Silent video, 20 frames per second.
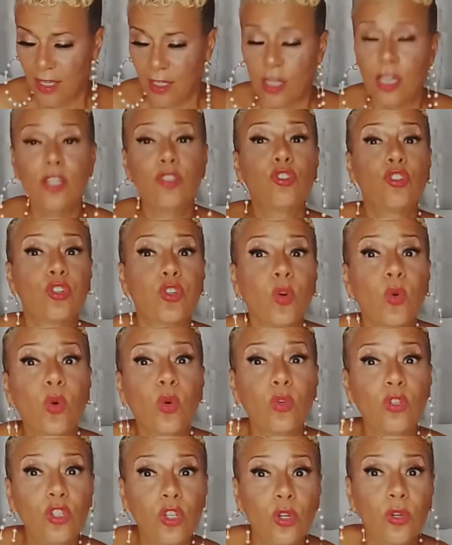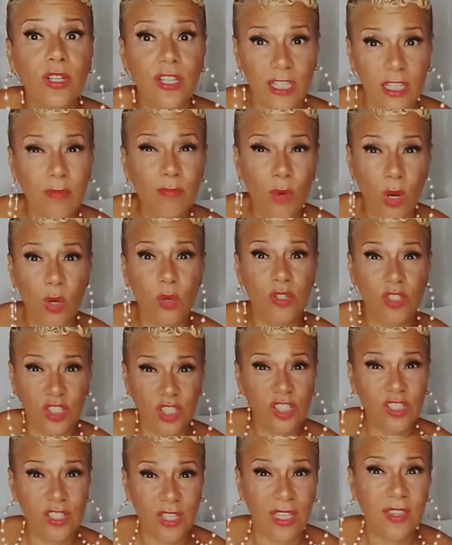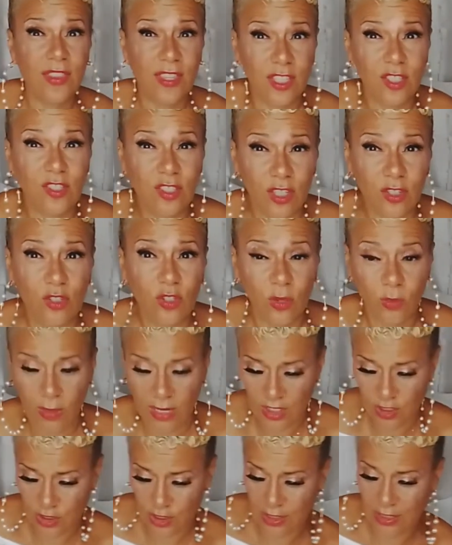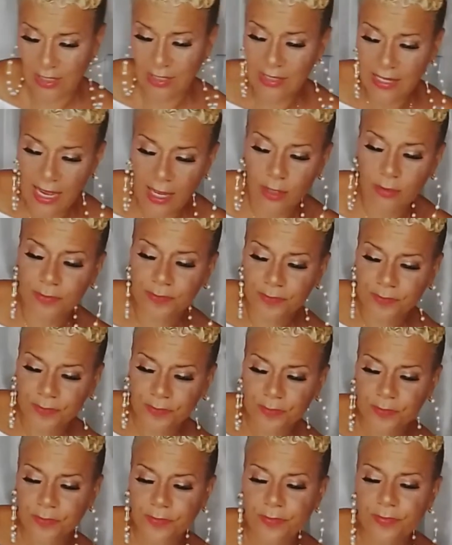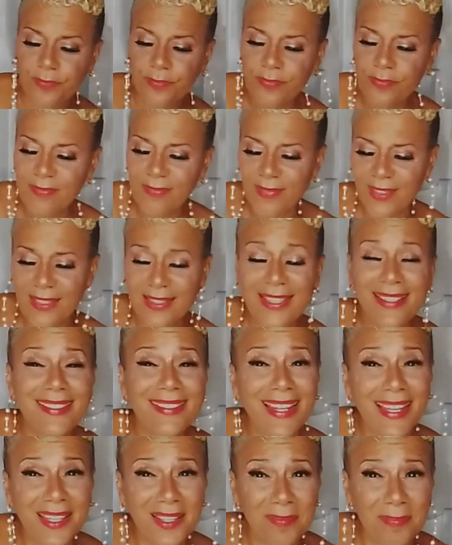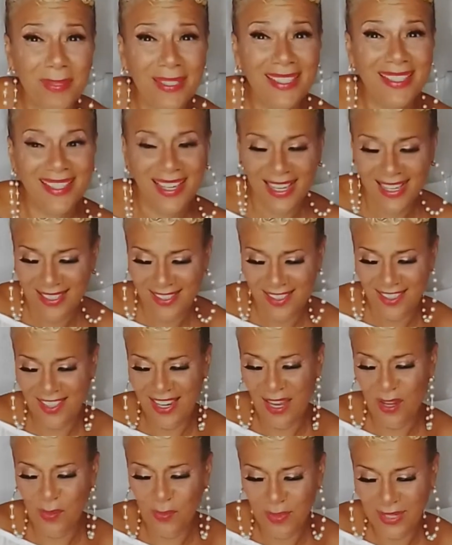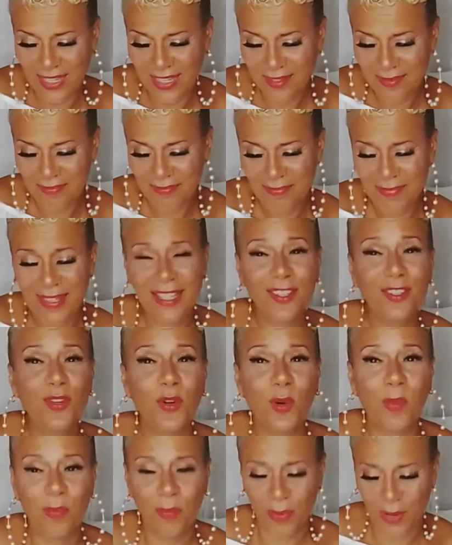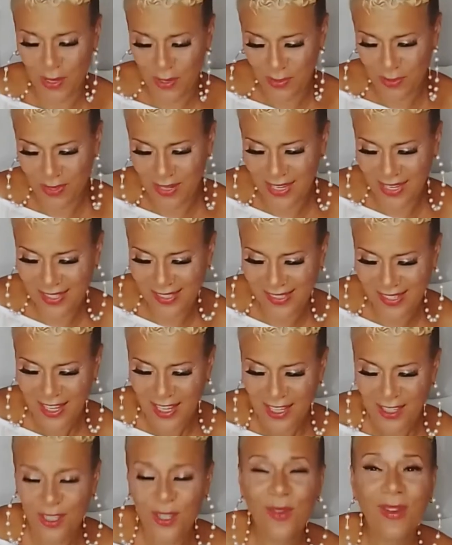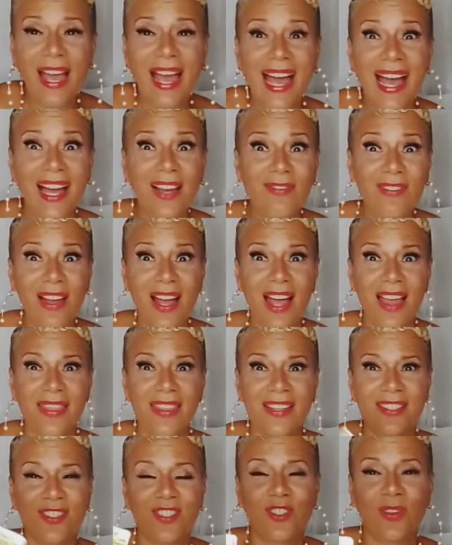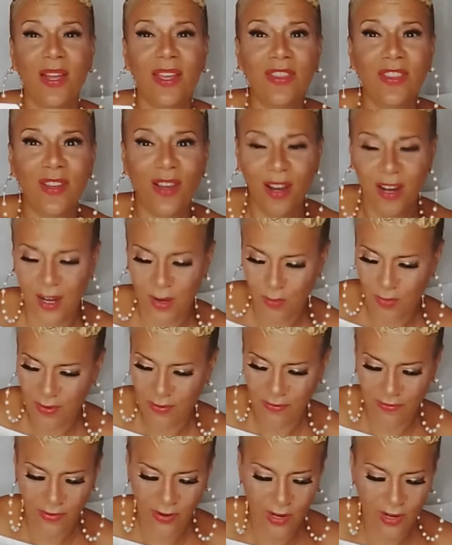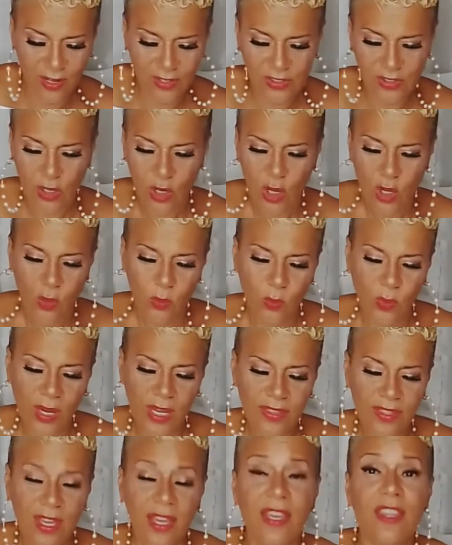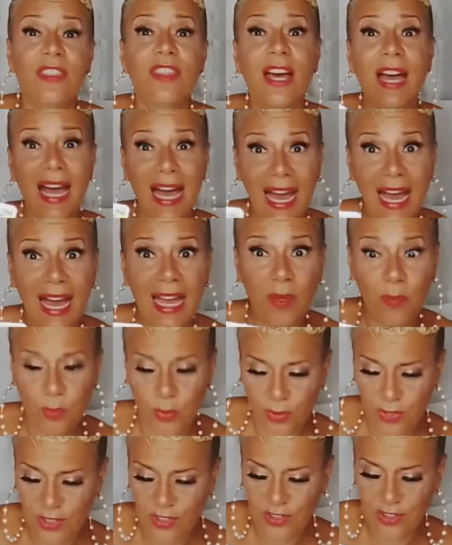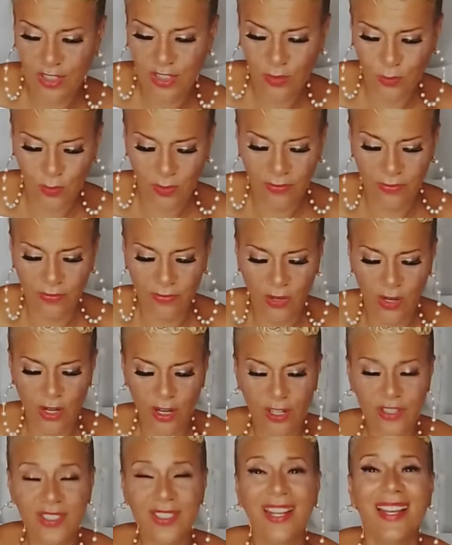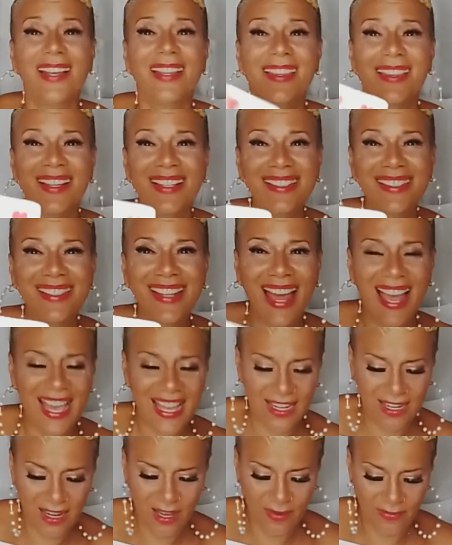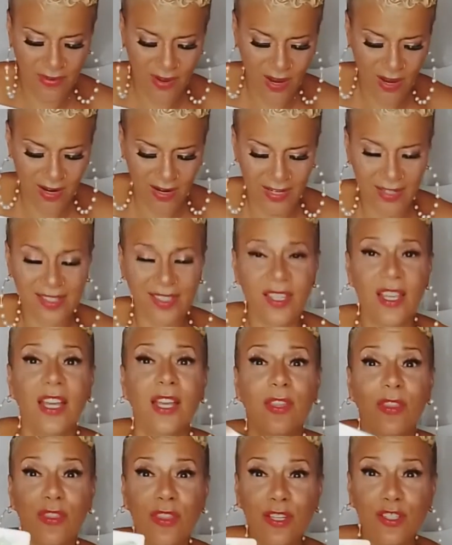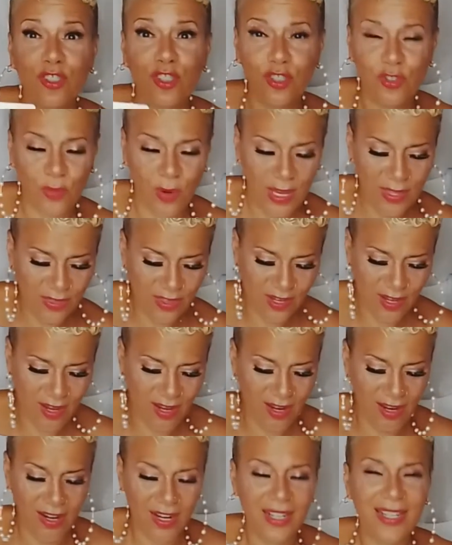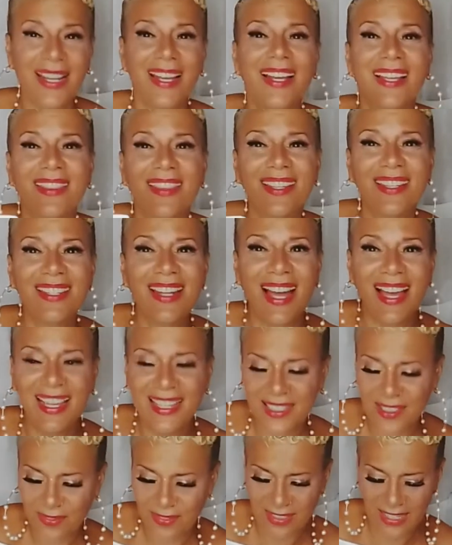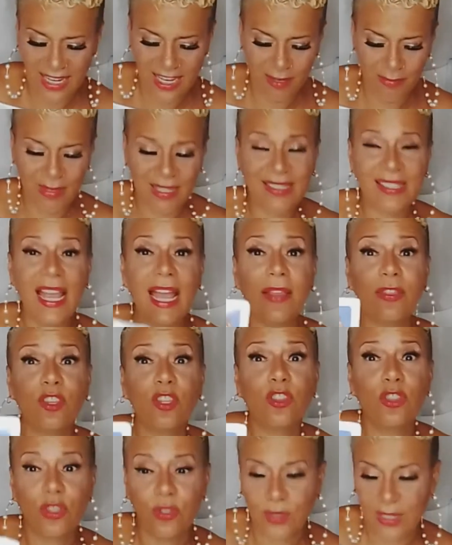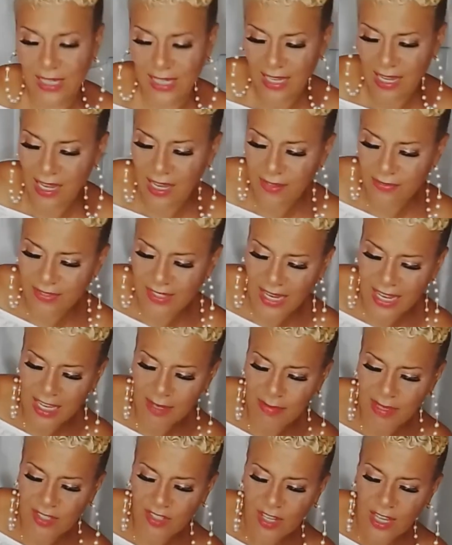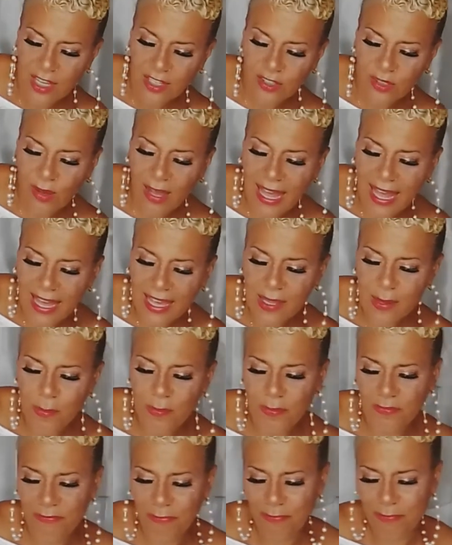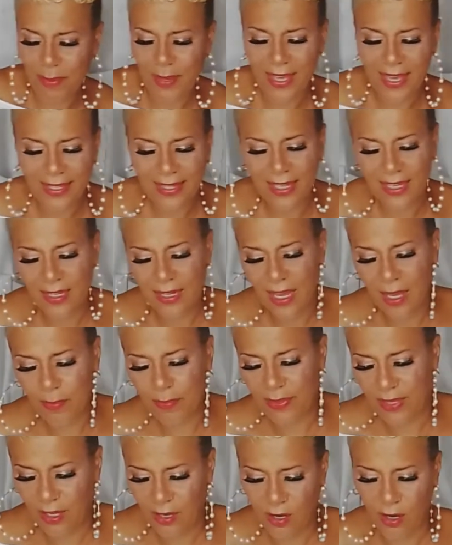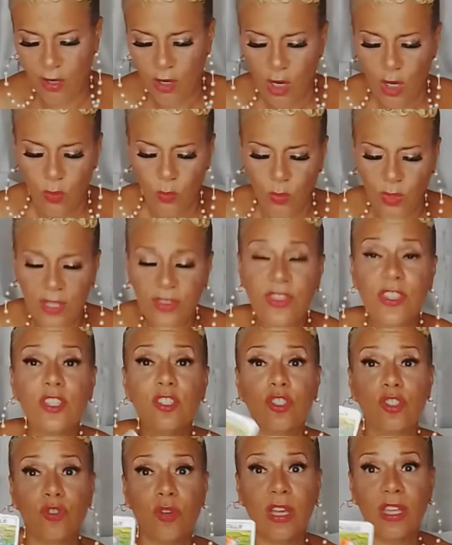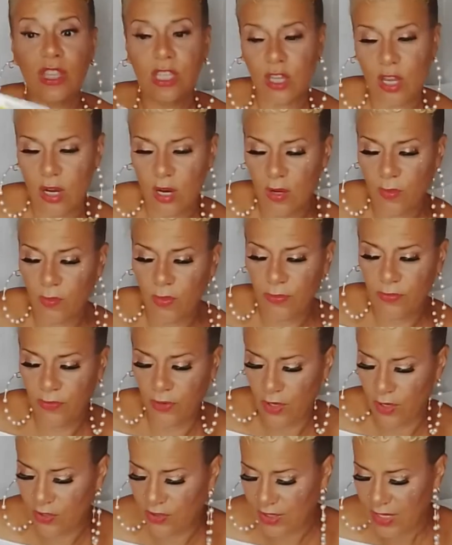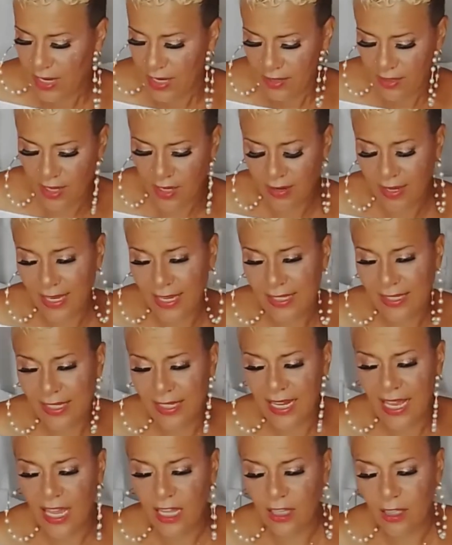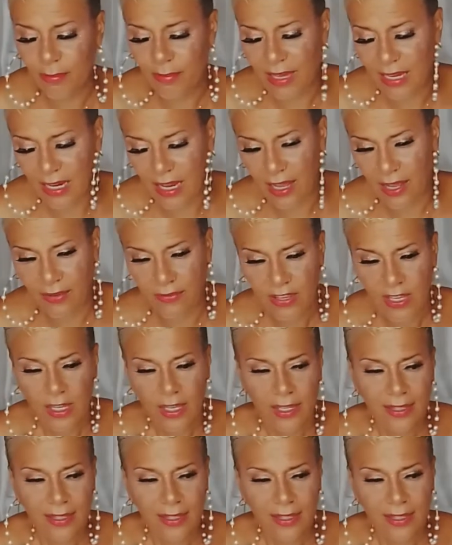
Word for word: control your emotions in this situation. Now, let's take a peek, shall we? In your bonus, you have the Strength card reversed with the High Priestess reversed, the Ten of Hearts, the Strength card, the Nine of Diamonds, and the Three of Diamonds. So I am picking up here with the Strength card reversed, there is an element of